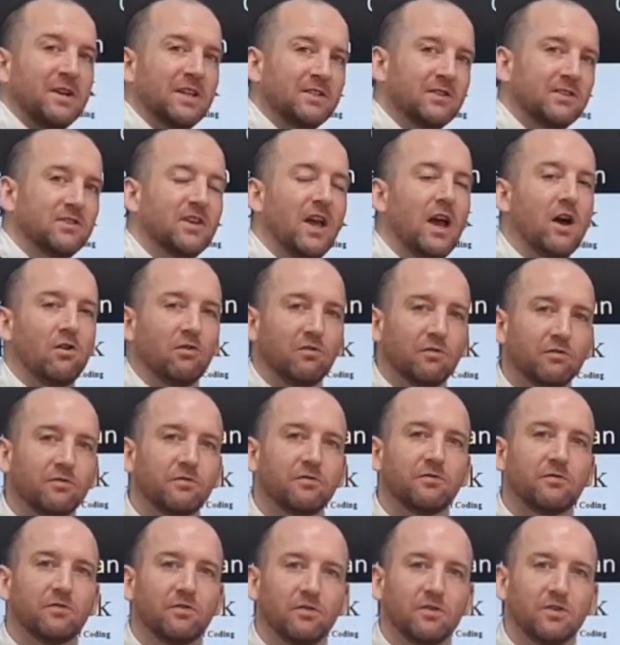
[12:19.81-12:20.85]

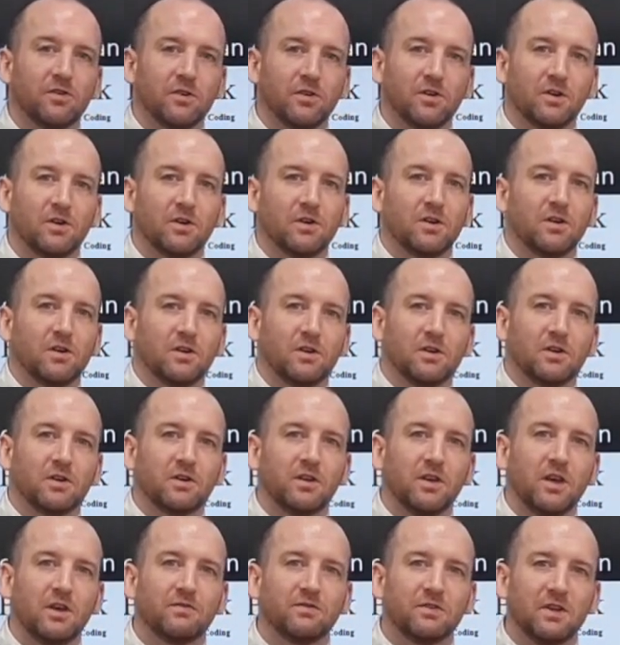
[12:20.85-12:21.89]
itself,
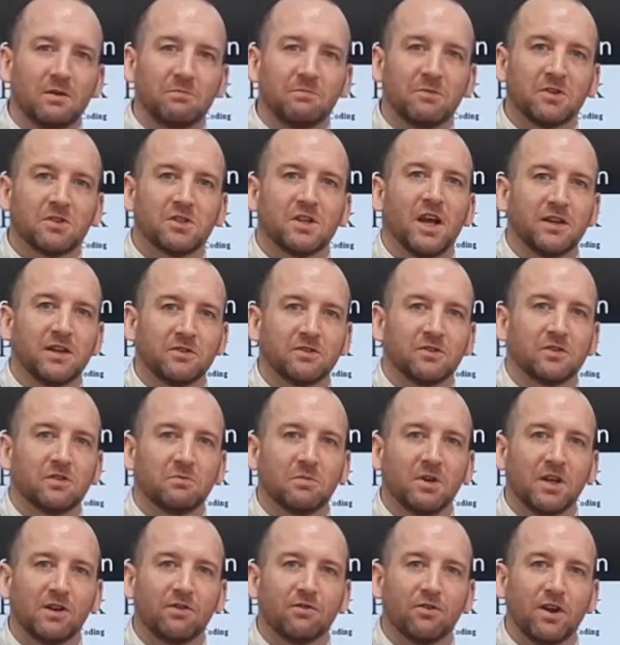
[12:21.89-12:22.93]
gives them the chance to
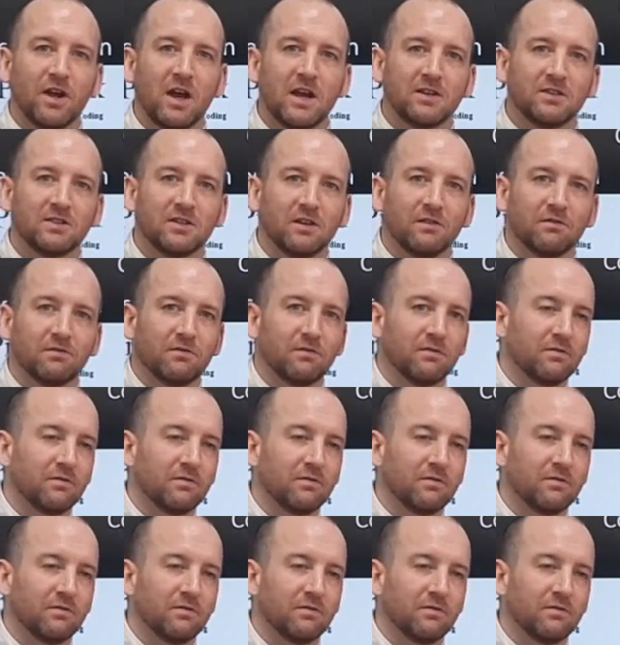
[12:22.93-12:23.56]
be creative.